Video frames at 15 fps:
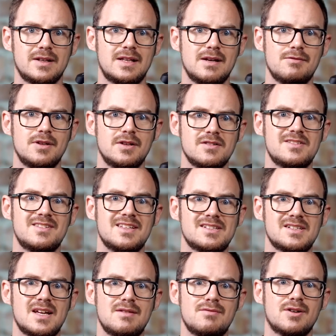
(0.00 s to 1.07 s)
given us the
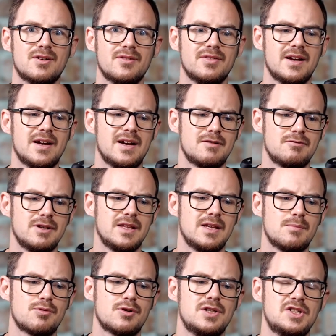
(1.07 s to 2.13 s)
saving on that. I really
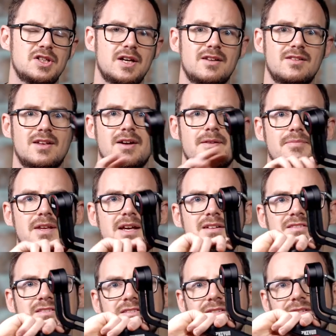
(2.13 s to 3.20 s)
appreciate that.
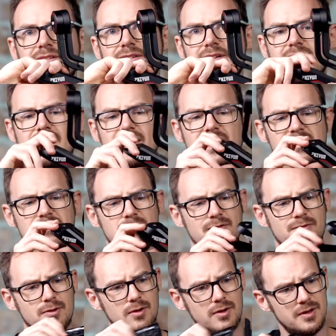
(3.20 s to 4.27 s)
As
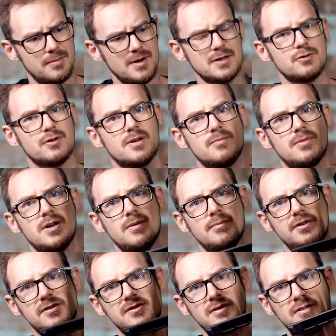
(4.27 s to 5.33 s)
before, the battery
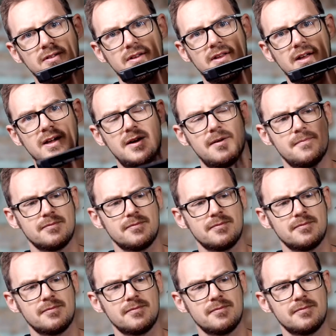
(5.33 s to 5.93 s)
compartment's under there.